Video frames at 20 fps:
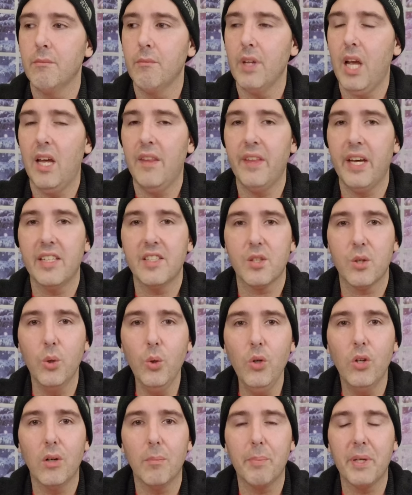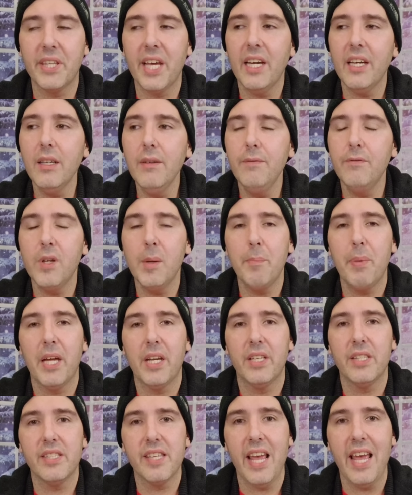and that's cool. But that can flip on
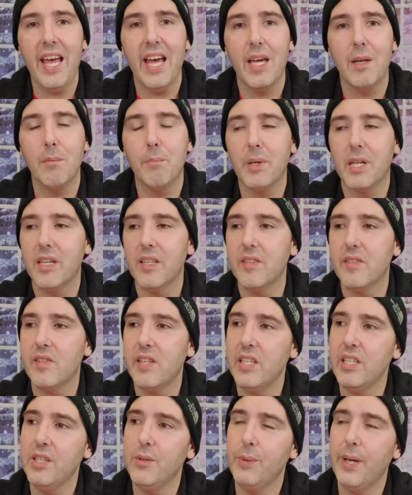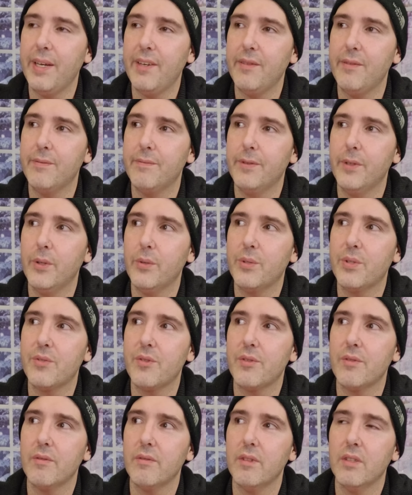its head because then you have
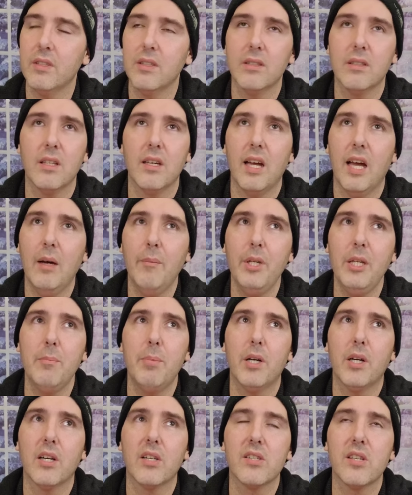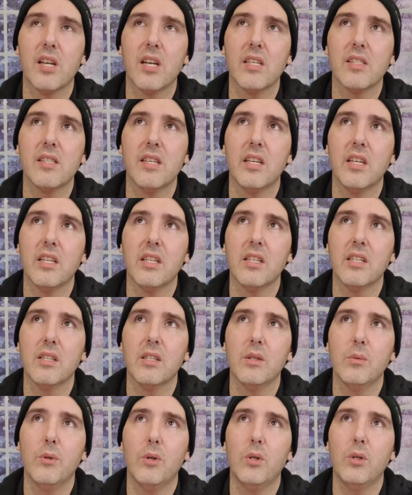folks. How many bars did I sit in?
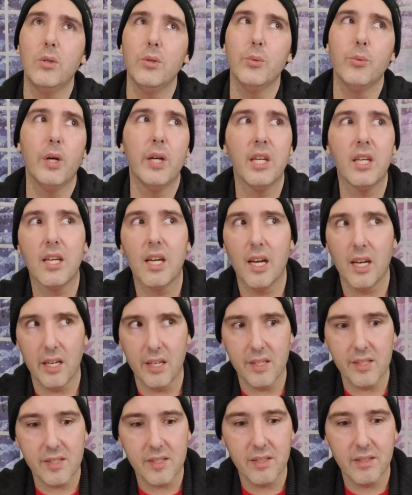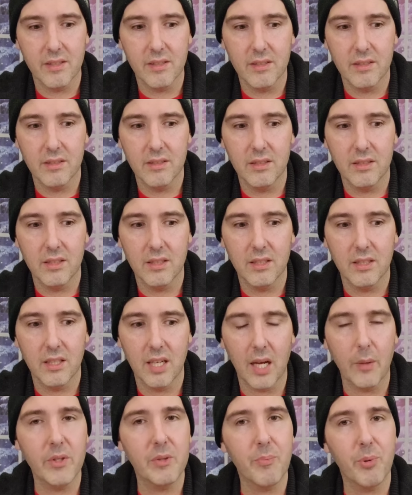Old white guys and
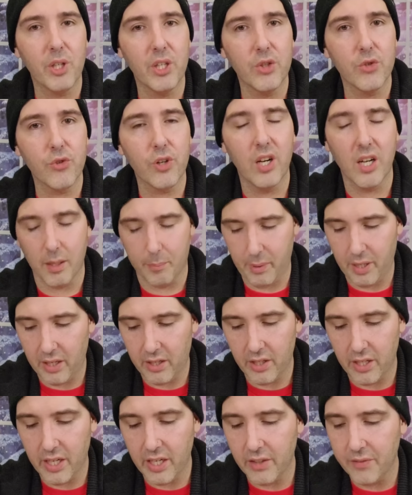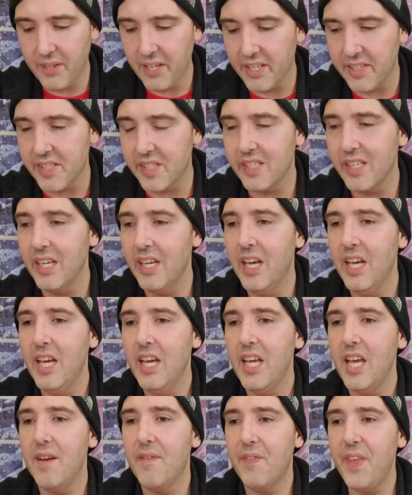I was pretty drunk, but I could hear this.
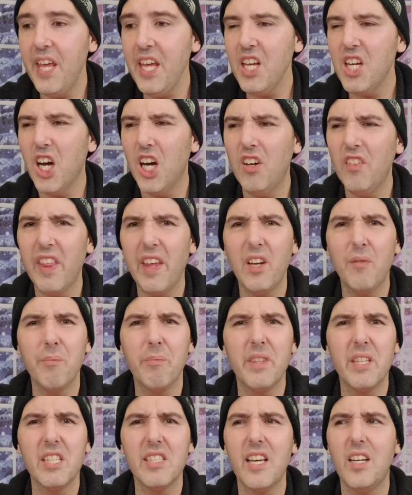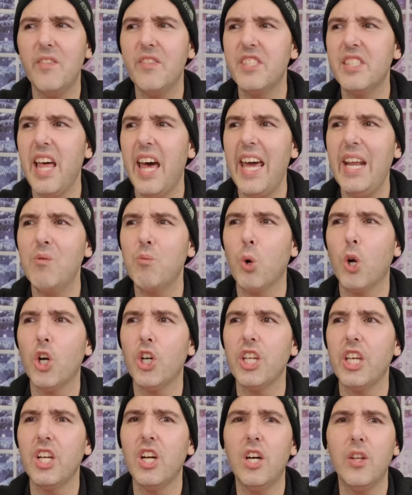If they call themselves that word
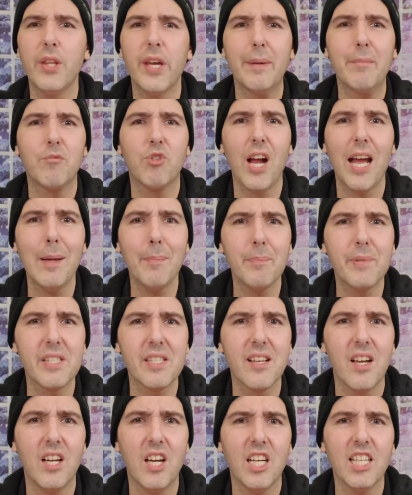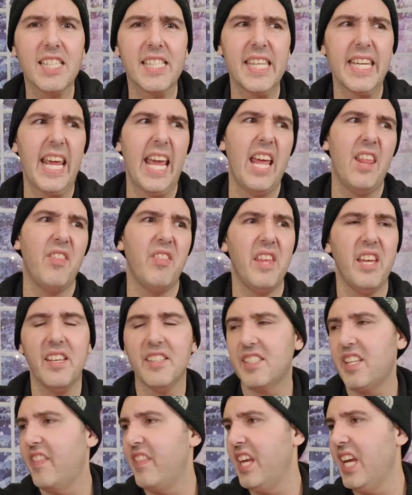in all them rap songs, the end
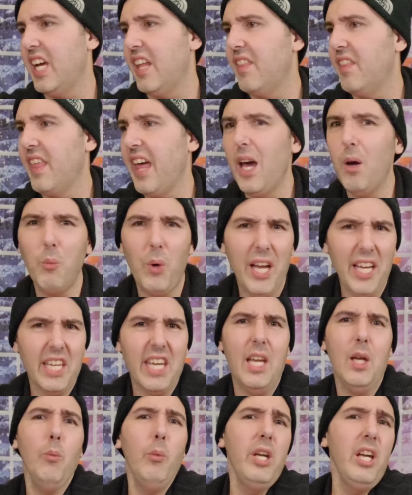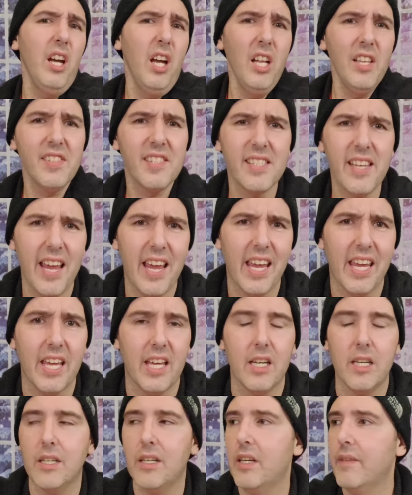this and the end that, why can't we all say it?